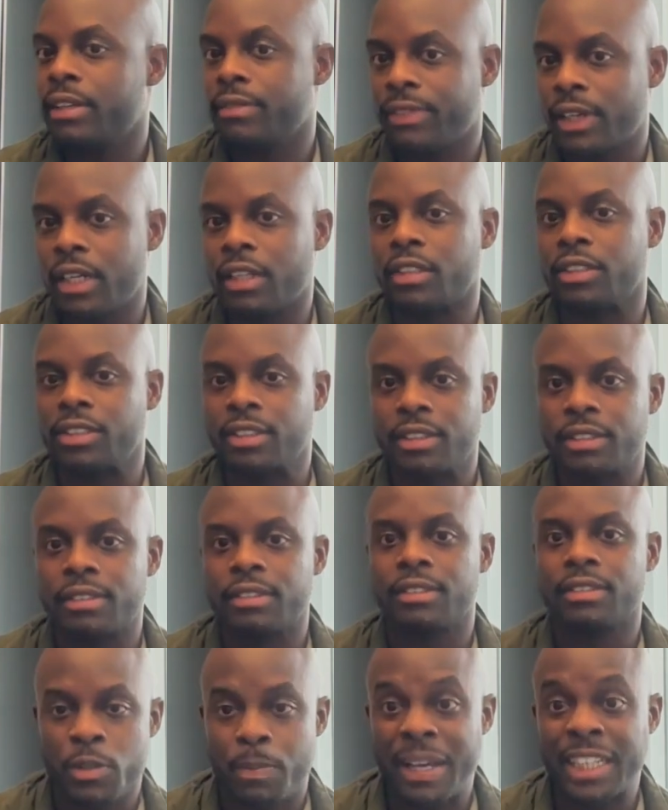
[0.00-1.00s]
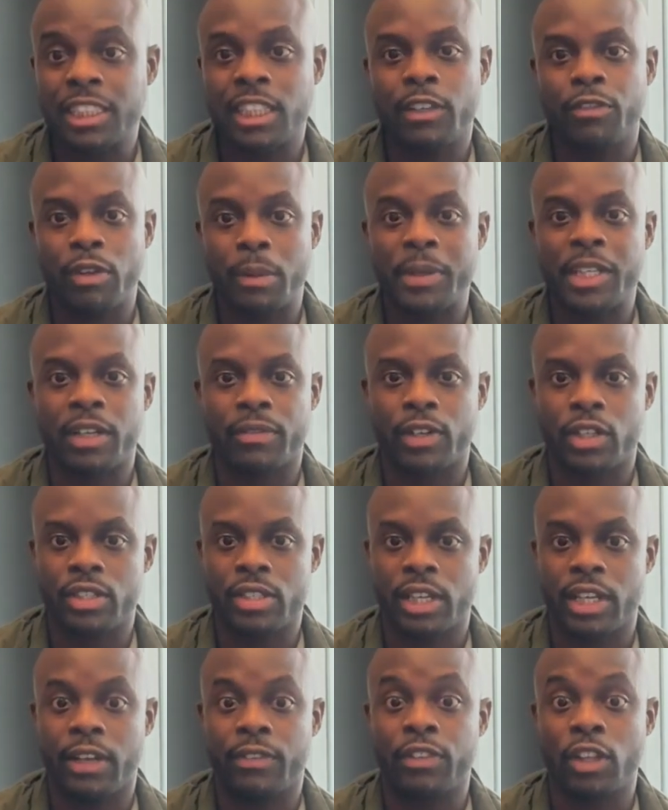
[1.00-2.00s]
diverse, especially from a
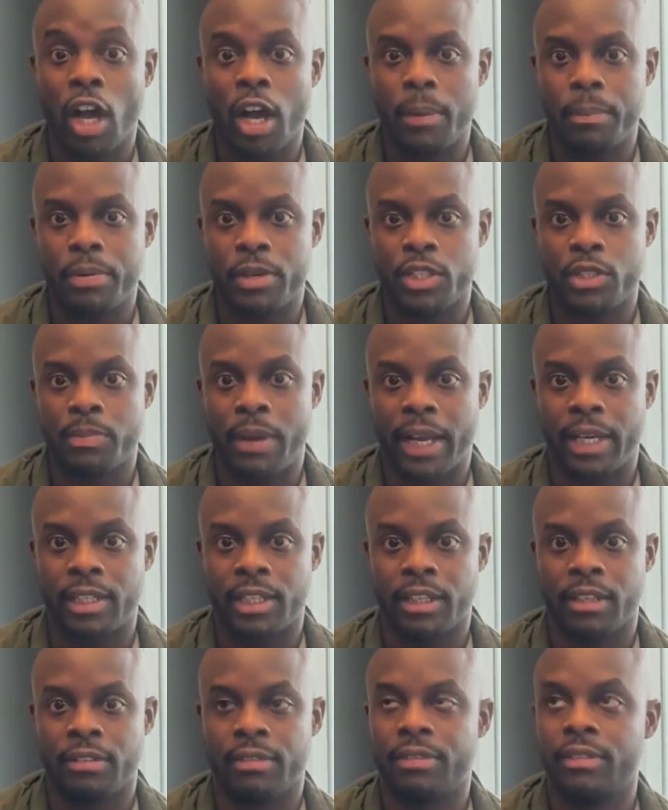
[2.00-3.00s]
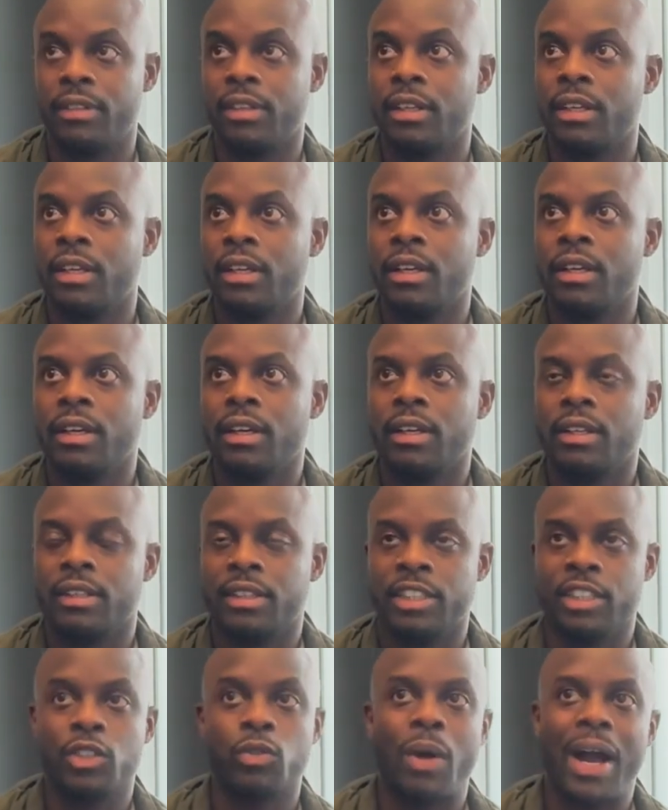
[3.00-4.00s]
diversity of thought perspective.
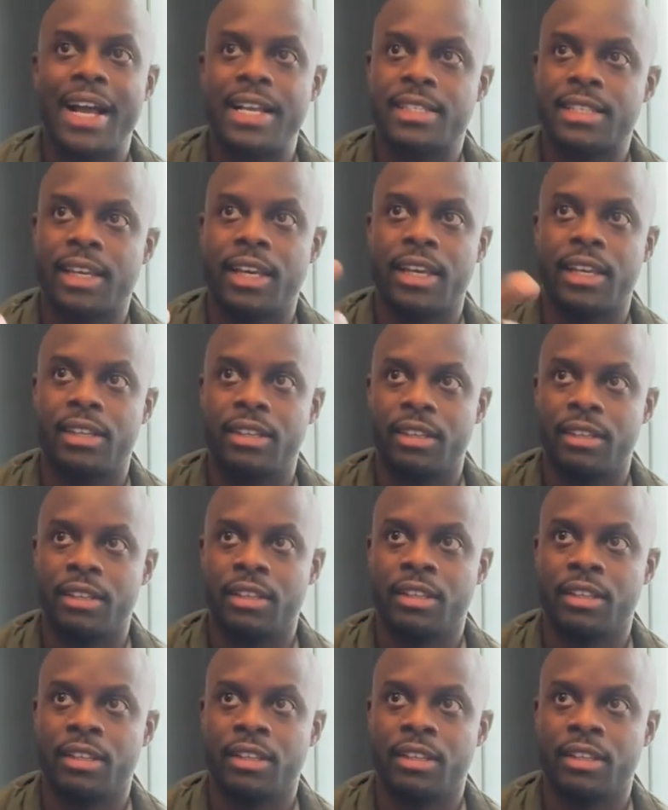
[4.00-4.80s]
This is why I said,